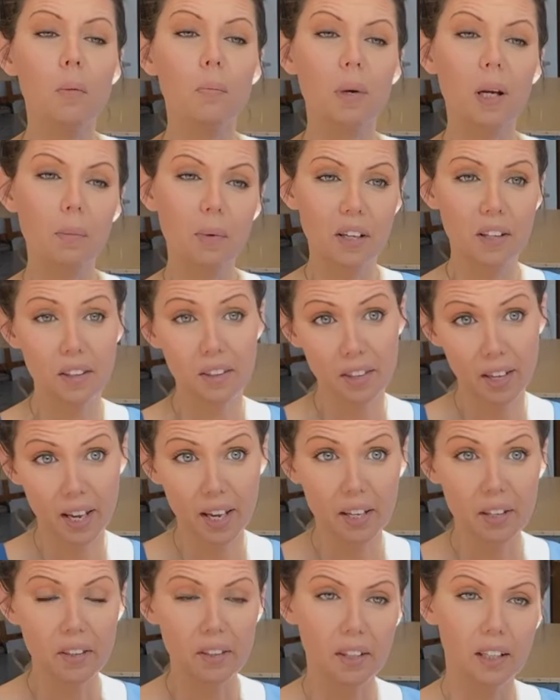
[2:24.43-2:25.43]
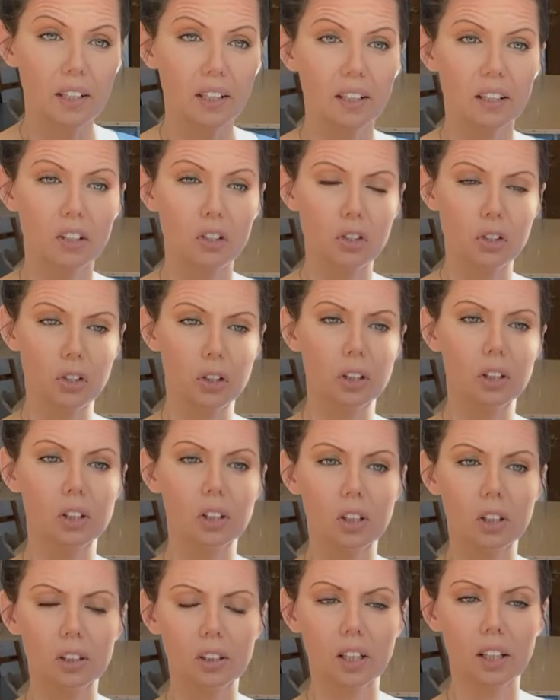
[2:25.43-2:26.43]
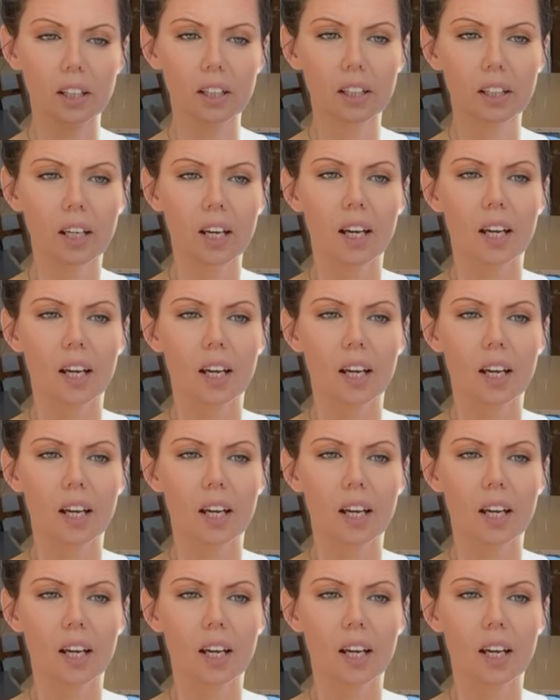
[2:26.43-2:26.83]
maybe they think it should look like.